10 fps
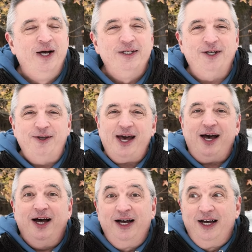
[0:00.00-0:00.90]
So
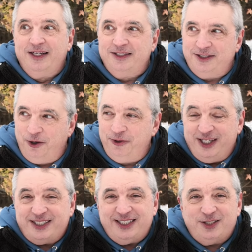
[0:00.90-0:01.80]
yeah, so
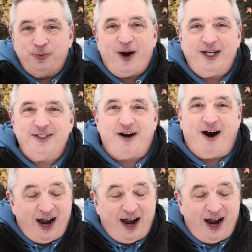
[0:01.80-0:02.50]
this is where I start.